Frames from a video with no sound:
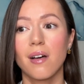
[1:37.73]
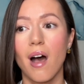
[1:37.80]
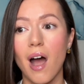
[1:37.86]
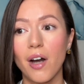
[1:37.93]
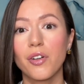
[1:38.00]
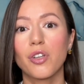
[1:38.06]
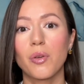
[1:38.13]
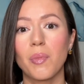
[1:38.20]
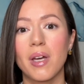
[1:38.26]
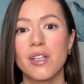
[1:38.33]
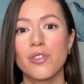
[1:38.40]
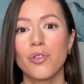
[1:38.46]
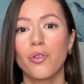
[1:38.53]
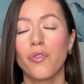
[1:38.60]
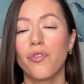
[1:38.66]

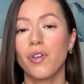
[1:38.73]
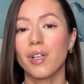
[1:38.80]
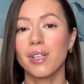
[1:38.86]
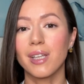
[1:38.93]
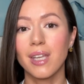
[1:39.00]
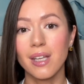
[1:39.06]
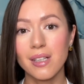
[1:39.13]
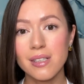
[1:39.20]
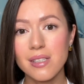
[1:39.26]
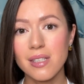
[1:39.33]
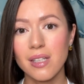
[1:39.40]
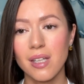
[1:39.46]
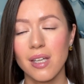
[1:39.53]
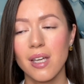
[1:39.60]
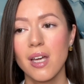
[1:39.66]
argument, you feel
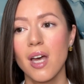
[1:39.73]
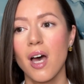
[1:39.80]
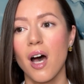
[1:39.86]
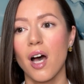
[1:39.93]
guilty,